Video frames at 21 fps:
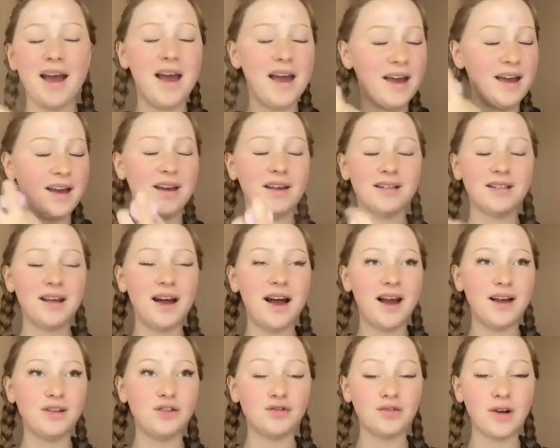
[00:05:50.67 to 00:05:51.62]
and
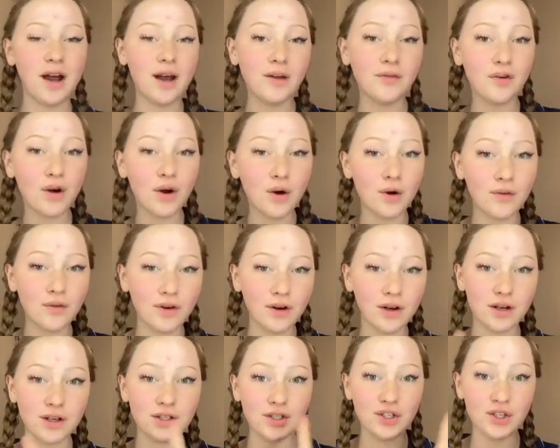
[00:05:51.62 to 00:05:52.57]
I drive
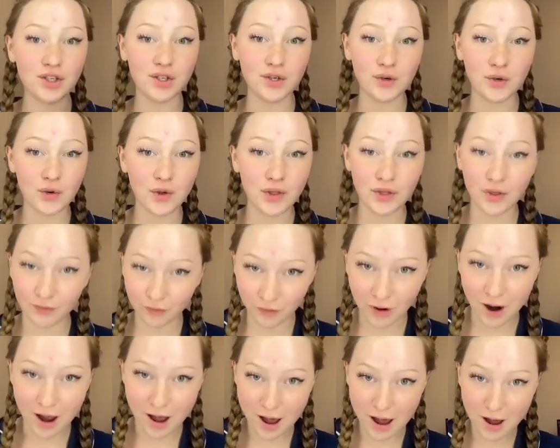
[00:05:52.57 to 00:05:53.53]
over to the
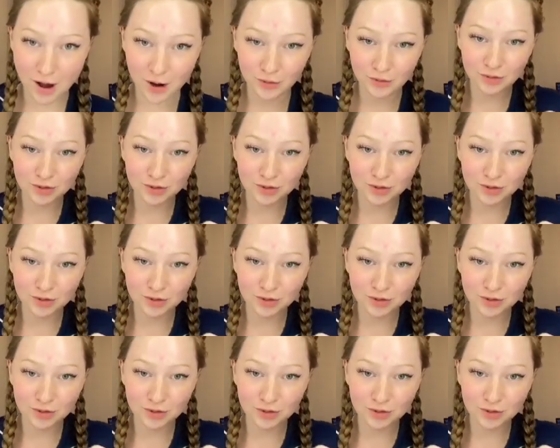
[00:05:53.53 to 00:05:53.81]
frat house.